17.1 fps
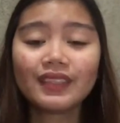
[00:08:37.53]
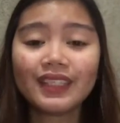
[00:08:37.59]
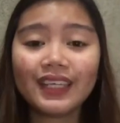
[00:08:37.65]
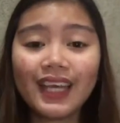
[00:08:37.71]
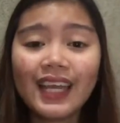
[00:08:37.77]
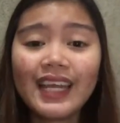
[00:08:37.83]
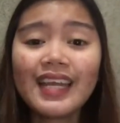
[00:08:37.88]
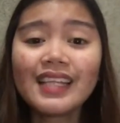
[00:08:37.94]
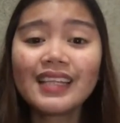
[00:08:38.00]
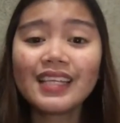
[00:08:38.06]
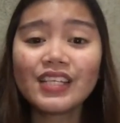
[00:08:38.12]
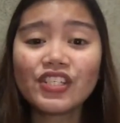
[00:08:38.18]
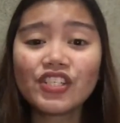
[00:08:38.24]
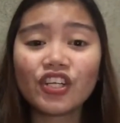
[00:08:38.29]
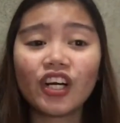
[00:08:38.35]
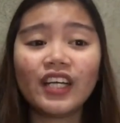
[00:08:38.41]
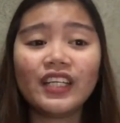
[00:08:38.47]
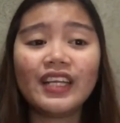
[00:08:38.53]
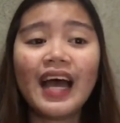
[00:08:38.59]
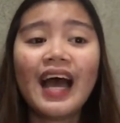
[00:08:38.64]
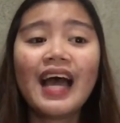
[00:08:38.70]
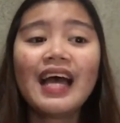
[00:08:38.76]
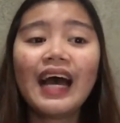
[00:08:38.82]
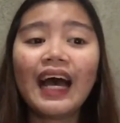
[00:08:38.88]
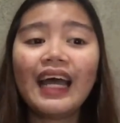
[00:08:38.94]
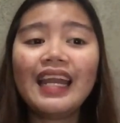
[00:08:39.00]
In addition,
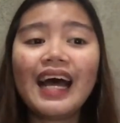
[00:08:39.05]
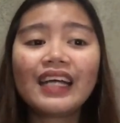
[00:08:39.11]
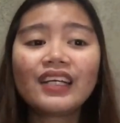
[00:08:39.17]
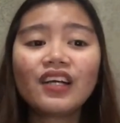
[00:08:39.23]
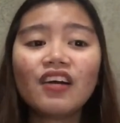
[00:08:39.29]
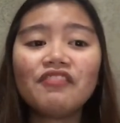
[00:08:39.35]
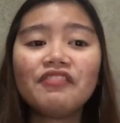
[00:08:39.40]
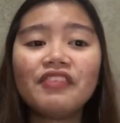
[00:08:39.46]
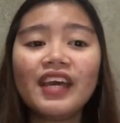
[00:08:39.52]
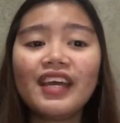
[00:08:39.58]
a lack of